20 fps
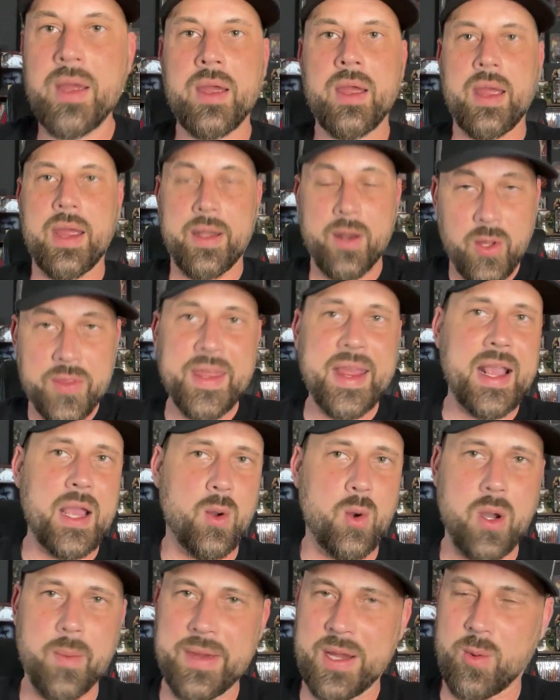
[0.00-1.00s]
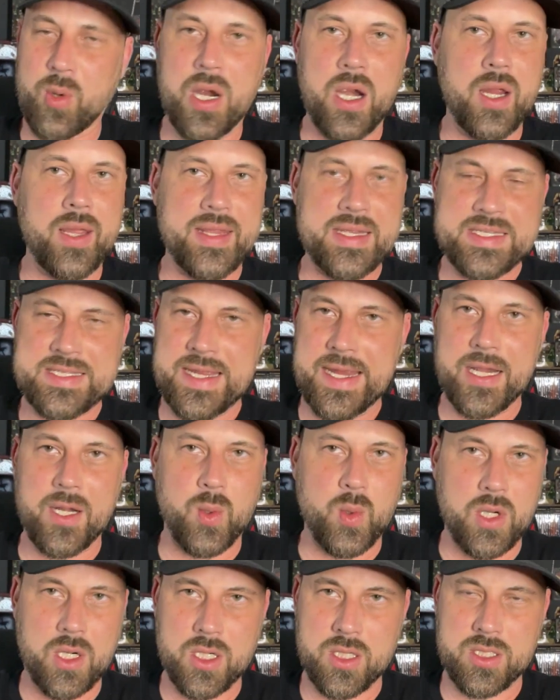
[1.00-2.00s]
And don't think I won't be wearing this thing to
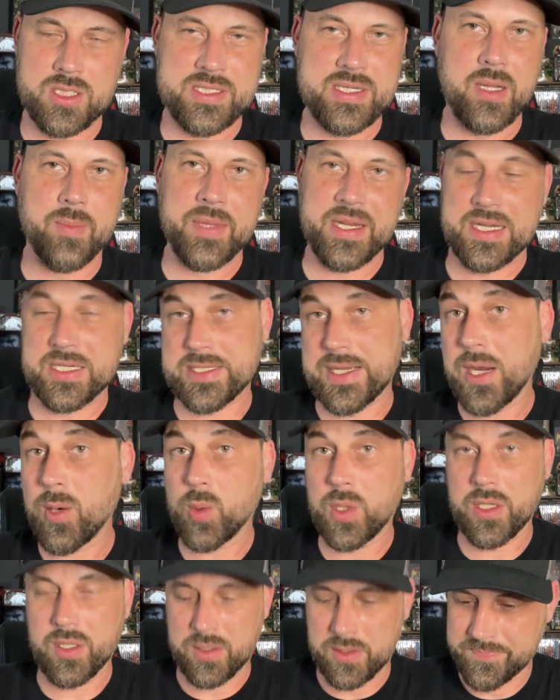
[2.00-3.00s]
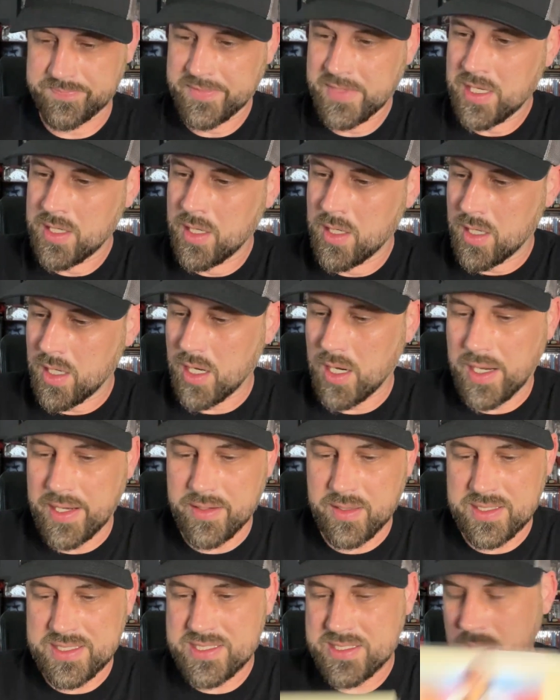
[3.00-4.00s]
work or something, because I will. All
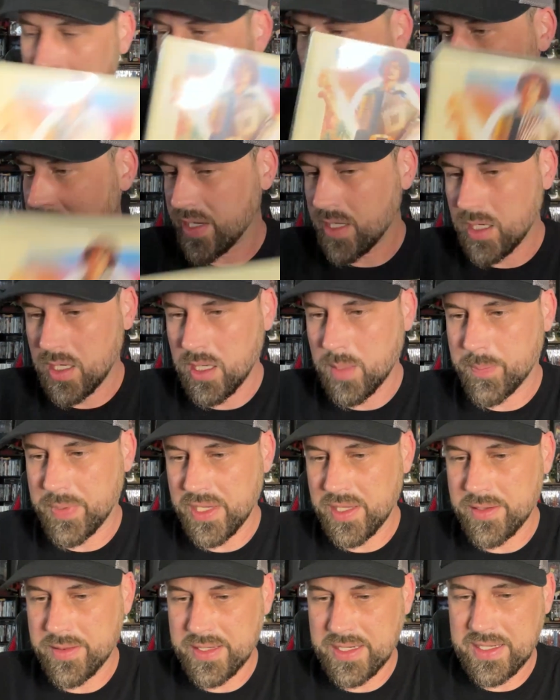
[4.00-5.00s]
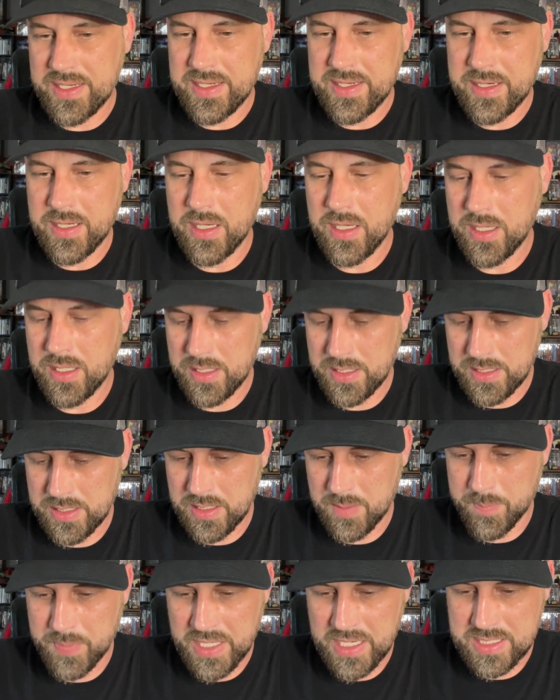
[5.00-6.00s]
right, let's open up the
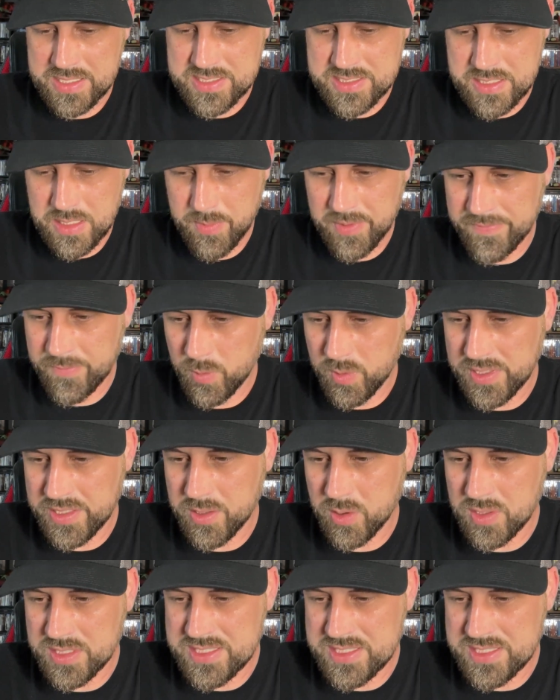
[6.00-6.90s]
box set before we do.